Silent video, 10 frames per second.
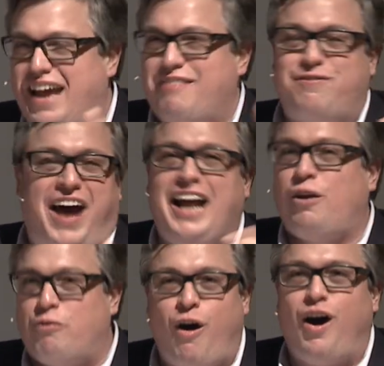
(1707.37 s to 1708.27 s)

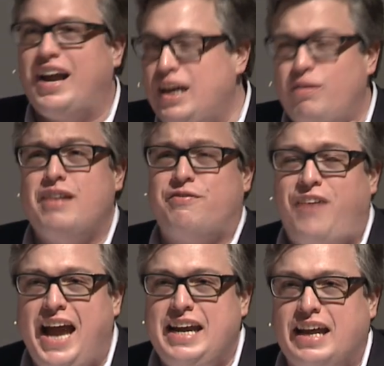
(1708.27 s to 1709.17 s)
filed wrong and you didn't
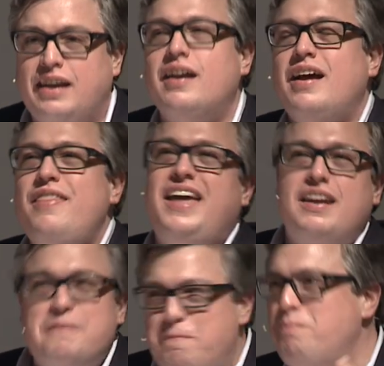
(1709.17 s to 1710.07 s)
find it, that
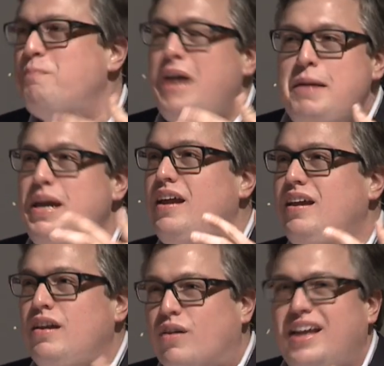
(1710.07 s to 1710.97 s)
maybe
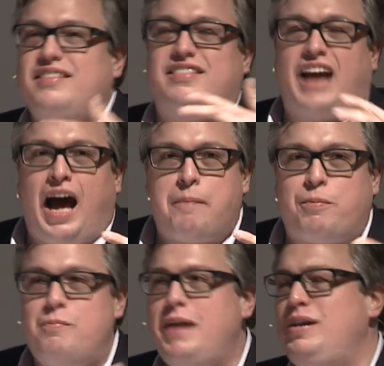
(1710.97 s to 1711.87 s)
you can stop,
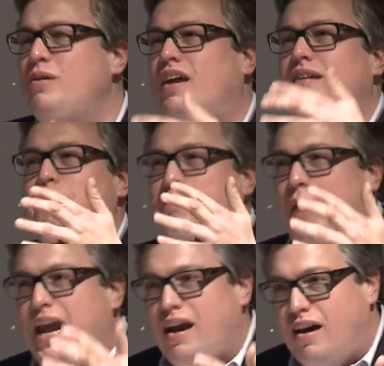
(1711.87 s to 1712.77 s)
or maybe you can
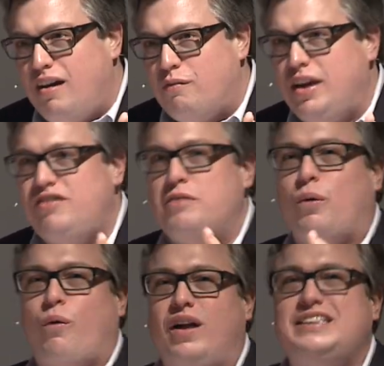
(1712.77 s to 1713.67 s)
pay a
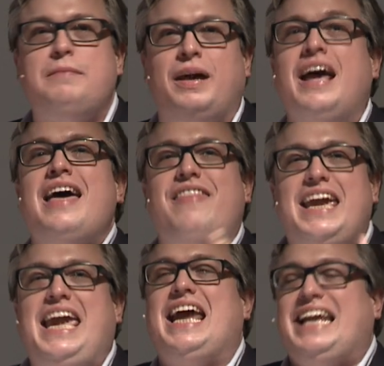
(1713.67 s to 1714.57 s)
reasonable royalty, but they
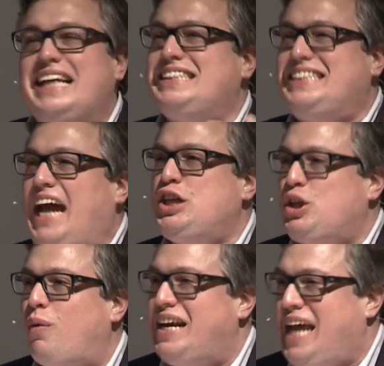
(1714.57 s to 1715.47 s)
can't get
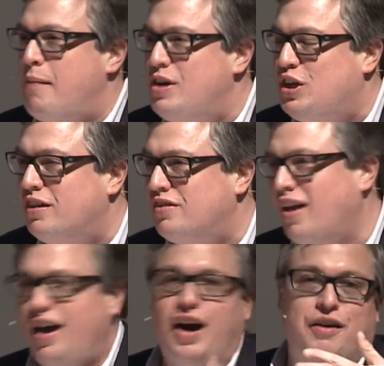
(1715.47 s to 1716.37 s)
statutory damages
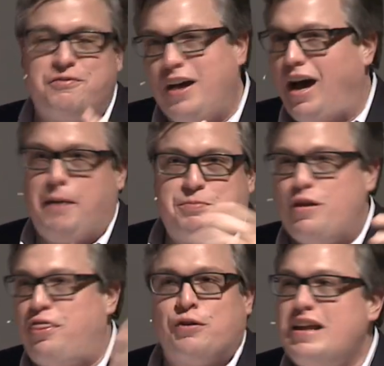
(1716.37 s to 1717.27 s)
of up to
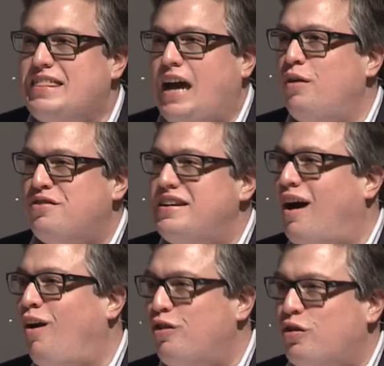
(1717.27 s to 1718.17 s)

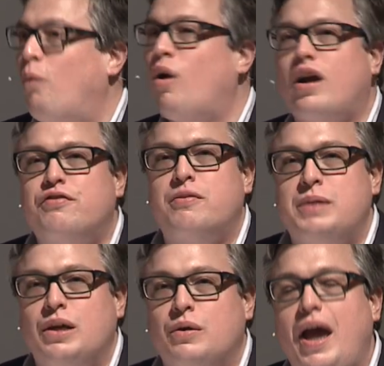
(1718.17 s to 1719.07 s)
$30,000 a work from
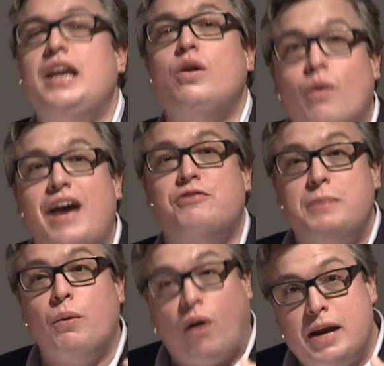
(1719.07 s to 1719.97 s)
you, and you don't have to
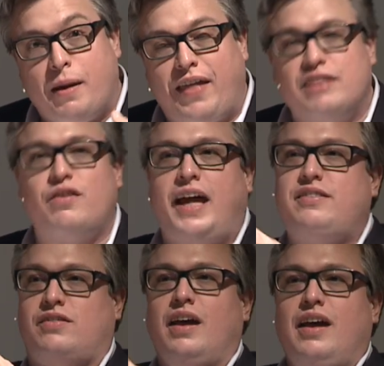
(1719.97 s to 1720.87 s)
be worried about that. So
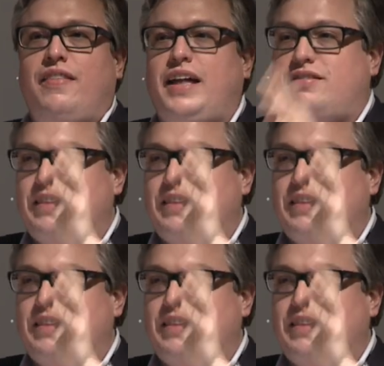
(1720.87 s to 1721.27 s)
that's